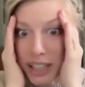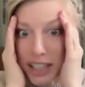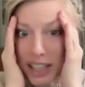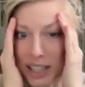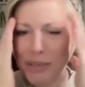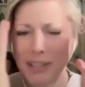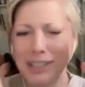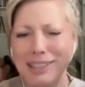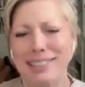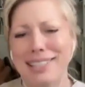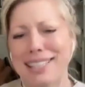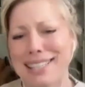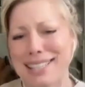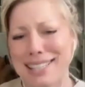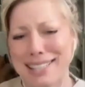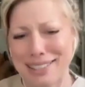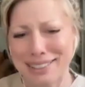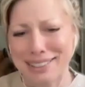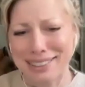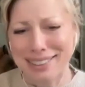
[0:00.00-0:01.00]
I'm like, this
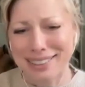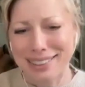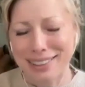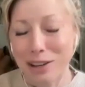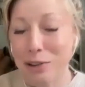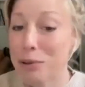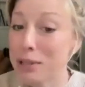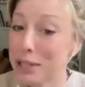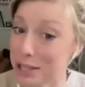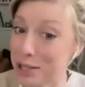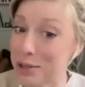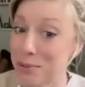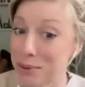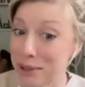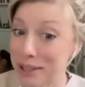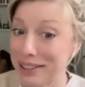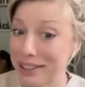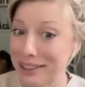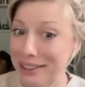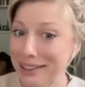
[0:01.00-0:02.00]
isn't, oh, this is
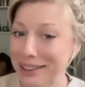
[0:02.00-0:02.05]
real.